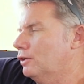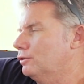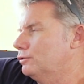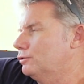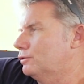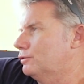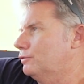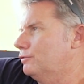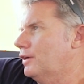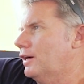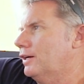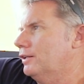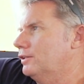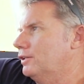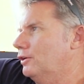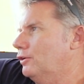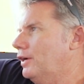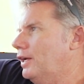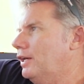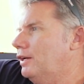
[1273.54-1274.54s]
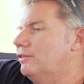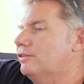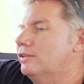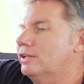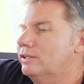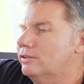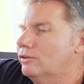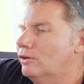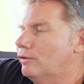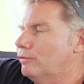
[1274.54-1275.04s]
golden trevally or
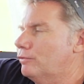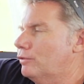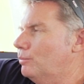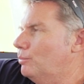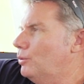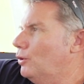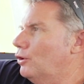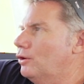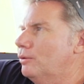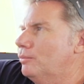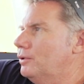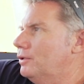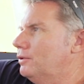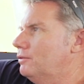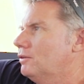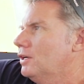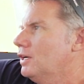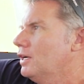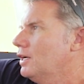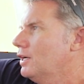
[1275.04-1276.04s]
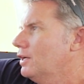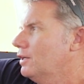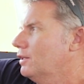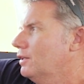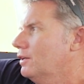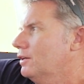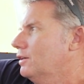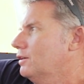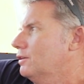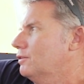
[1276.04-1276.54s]
anything off the bottom, and
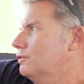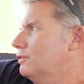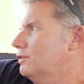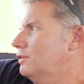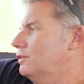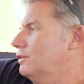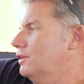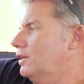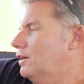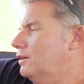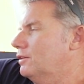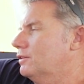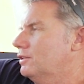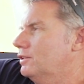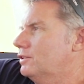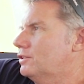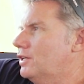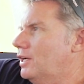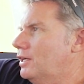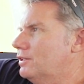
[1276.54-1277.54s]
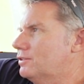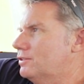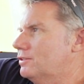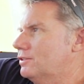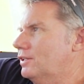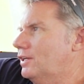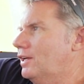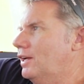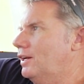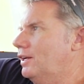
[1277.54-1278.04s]
your
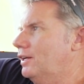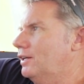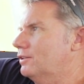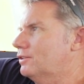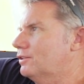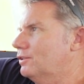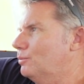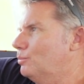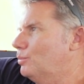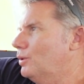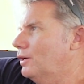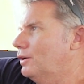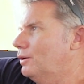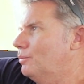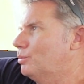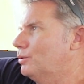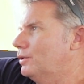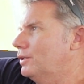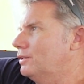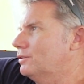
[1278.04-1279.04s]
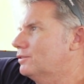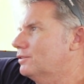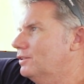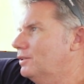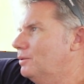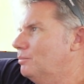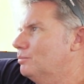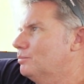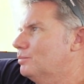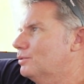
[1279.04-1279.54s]
chances of getting it to the boat are pretty
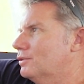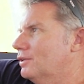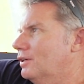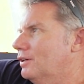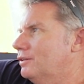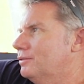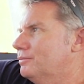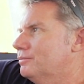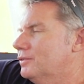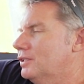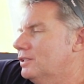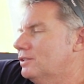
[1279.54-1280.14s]
slim. So